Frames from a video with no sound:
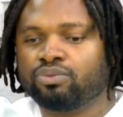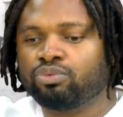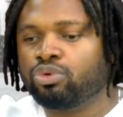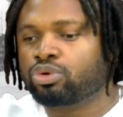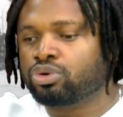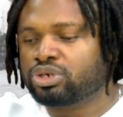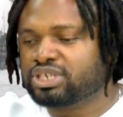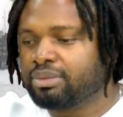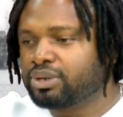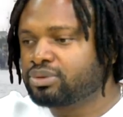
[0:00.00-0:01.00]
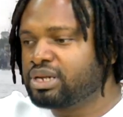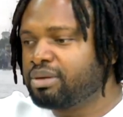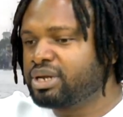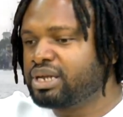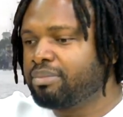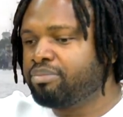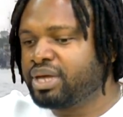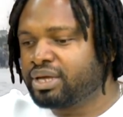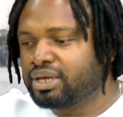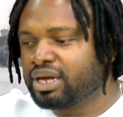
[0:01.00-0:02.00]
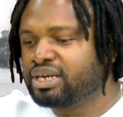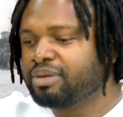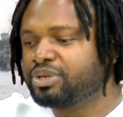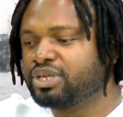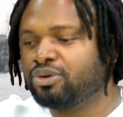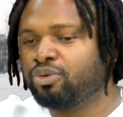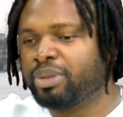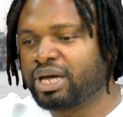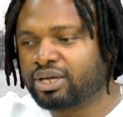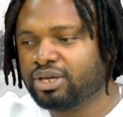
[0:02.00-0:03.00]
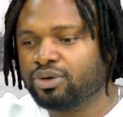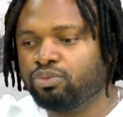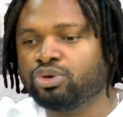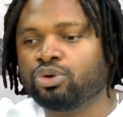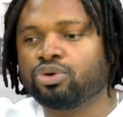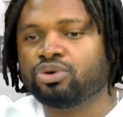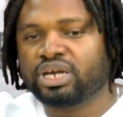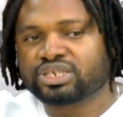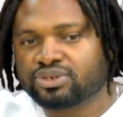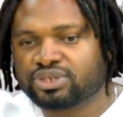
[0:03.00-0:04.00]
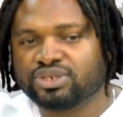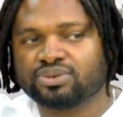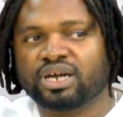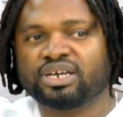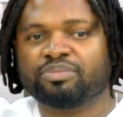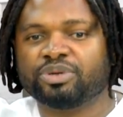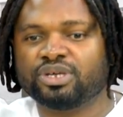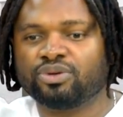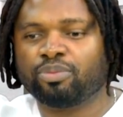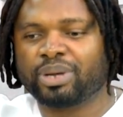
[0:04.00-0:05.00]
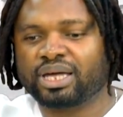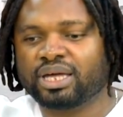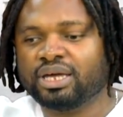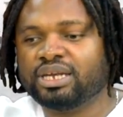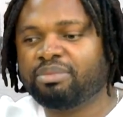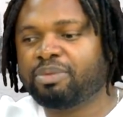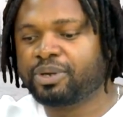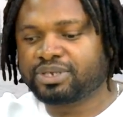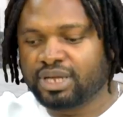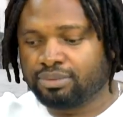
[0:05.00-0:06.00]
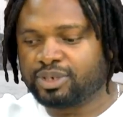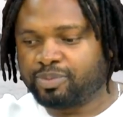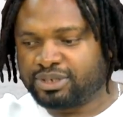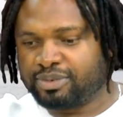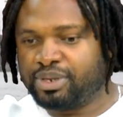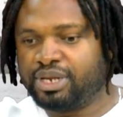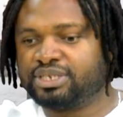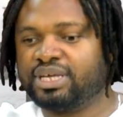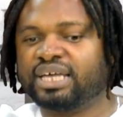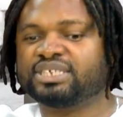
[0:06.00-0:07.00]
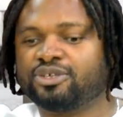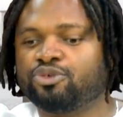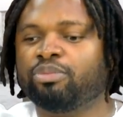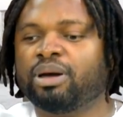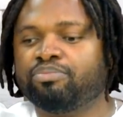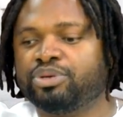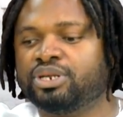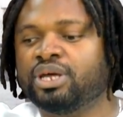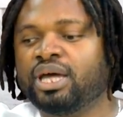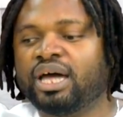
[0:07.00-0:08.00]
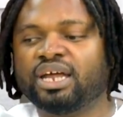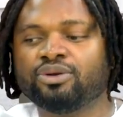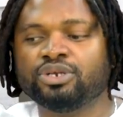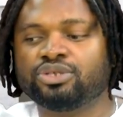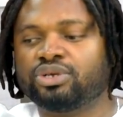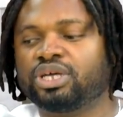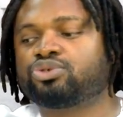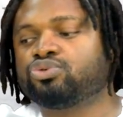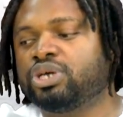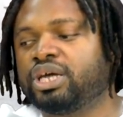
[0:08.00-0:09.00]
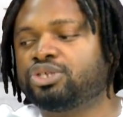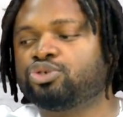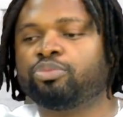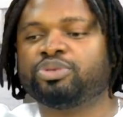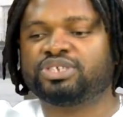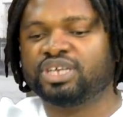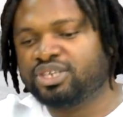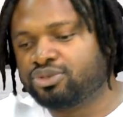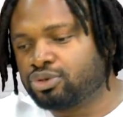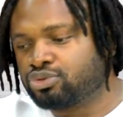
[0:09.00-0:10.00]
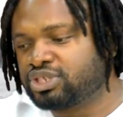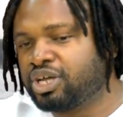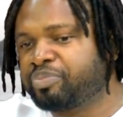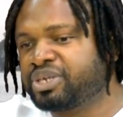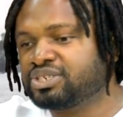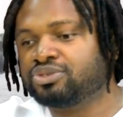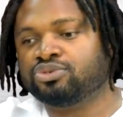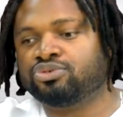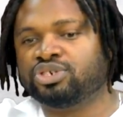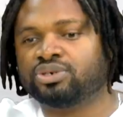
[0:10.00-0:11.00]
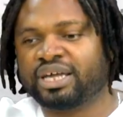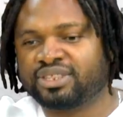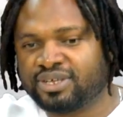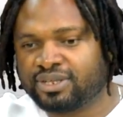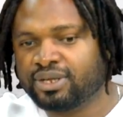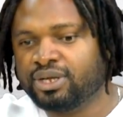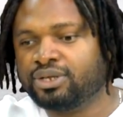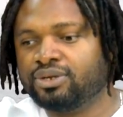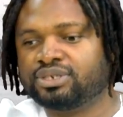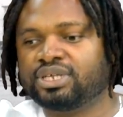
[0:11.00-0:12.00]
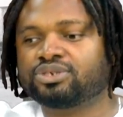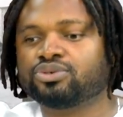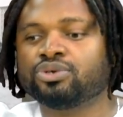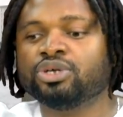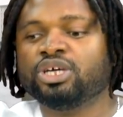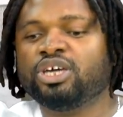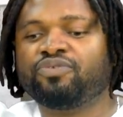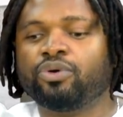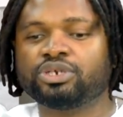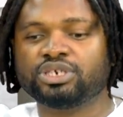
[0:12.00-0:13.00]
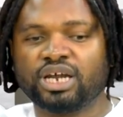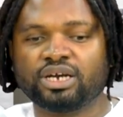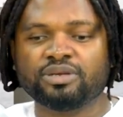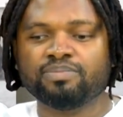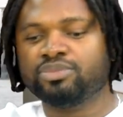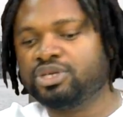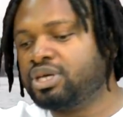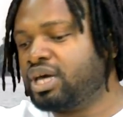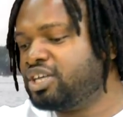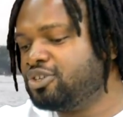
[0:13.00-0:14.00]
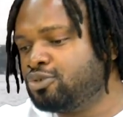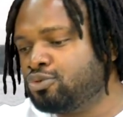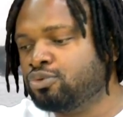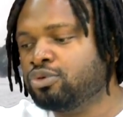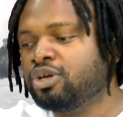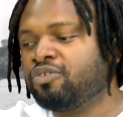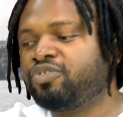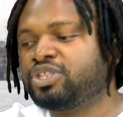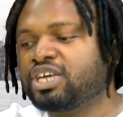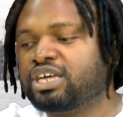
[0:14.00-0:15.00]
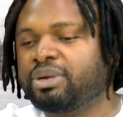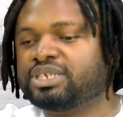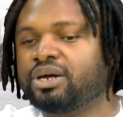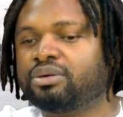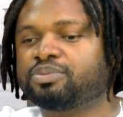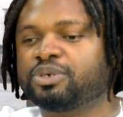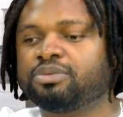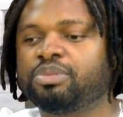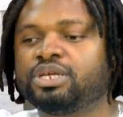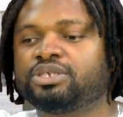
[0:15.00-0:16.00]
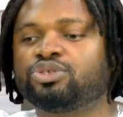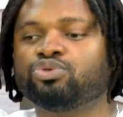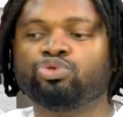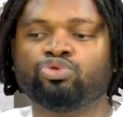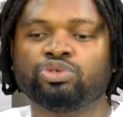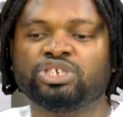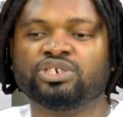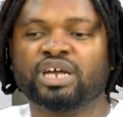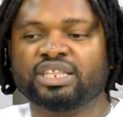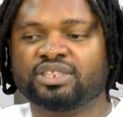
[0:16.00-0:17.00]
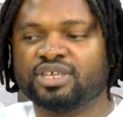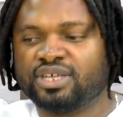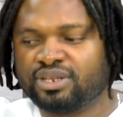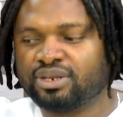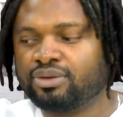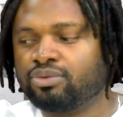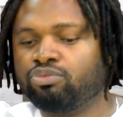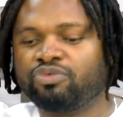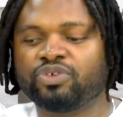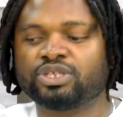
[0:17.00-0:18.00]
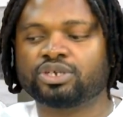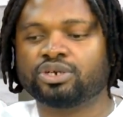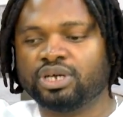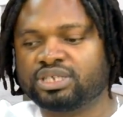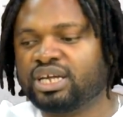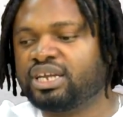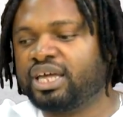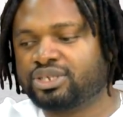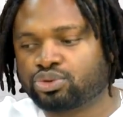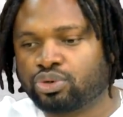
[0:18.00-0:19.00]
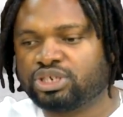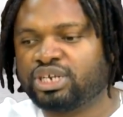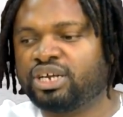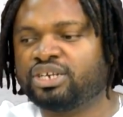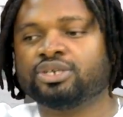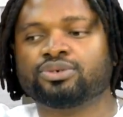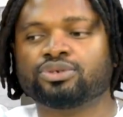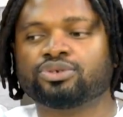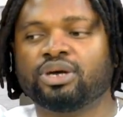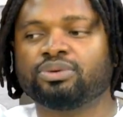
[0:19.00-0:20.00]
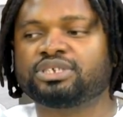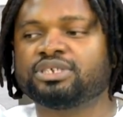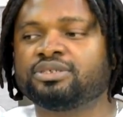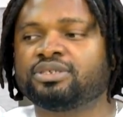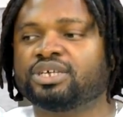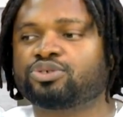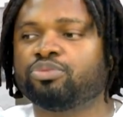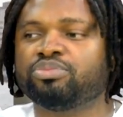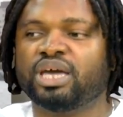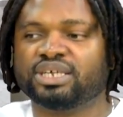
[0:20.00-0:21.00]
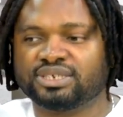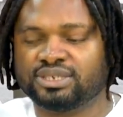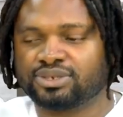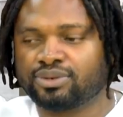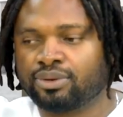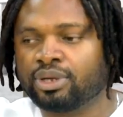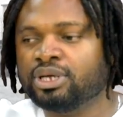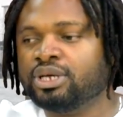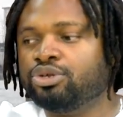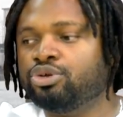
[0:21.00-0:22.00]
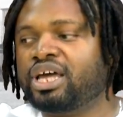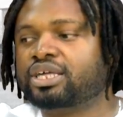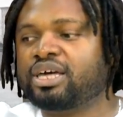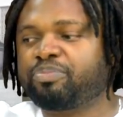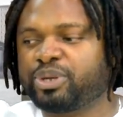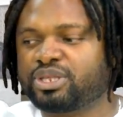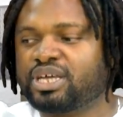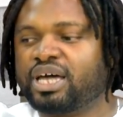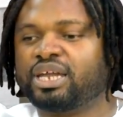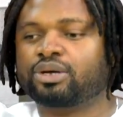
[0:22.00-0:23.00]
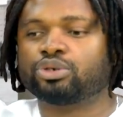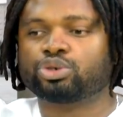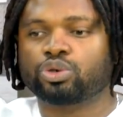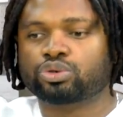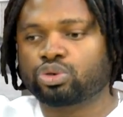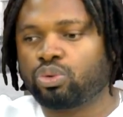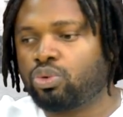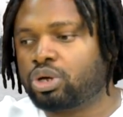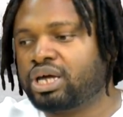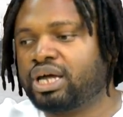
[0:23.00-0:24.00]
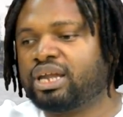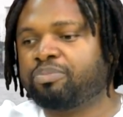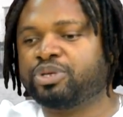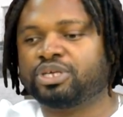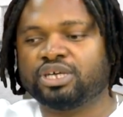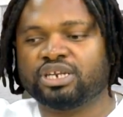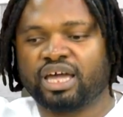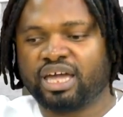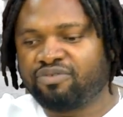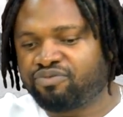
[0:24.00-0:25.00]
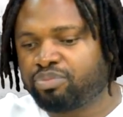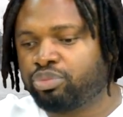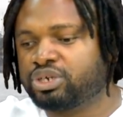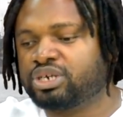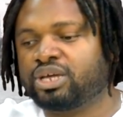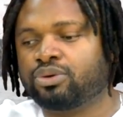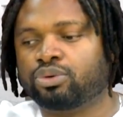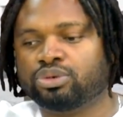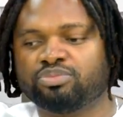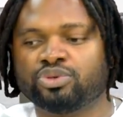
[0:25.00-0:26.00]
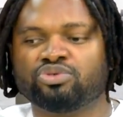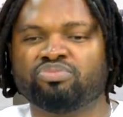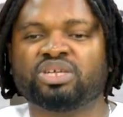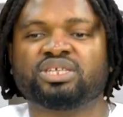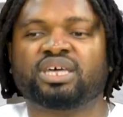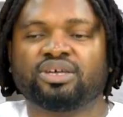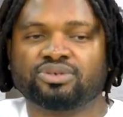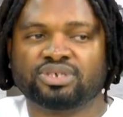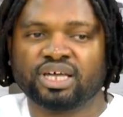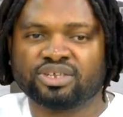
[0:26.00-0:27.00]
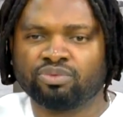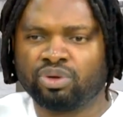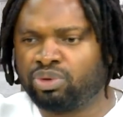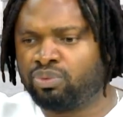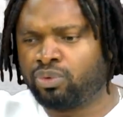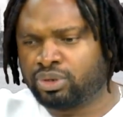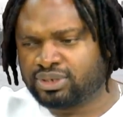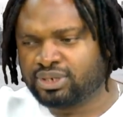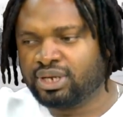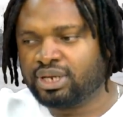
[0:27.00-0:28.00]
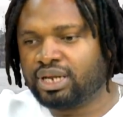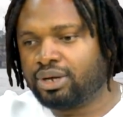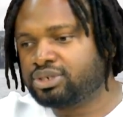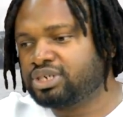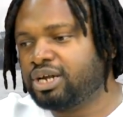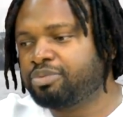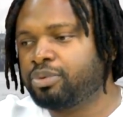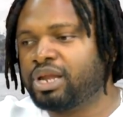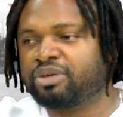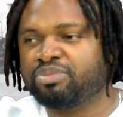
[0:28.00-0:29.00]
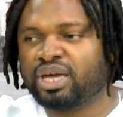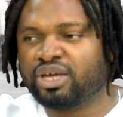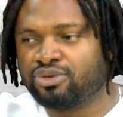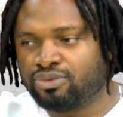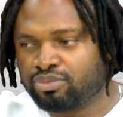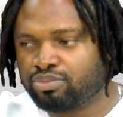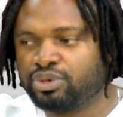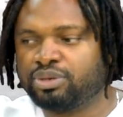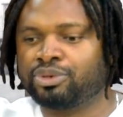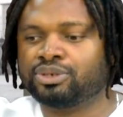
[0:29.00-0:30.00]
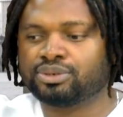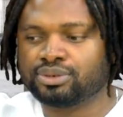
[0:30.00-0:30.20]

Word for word: We go cross them. I go tell them, I beg, carry that picking, go back. We no go rest until you carry that picking, go back. Now, my personal responsibility as a human being, and I no need to get two heads or be senator to tell person mm. to do mm. the right thing. You understand? So if ordinary me and you fit take them as our responsibility to do the right thing, we fit create an extraordinary nation. So now wetin now, so me I see this song, you are na carpenter, na construction worker, na pikin, na everybody na go contribute to make the kind of society we we want. Now ordinary people like me and you, pretty much.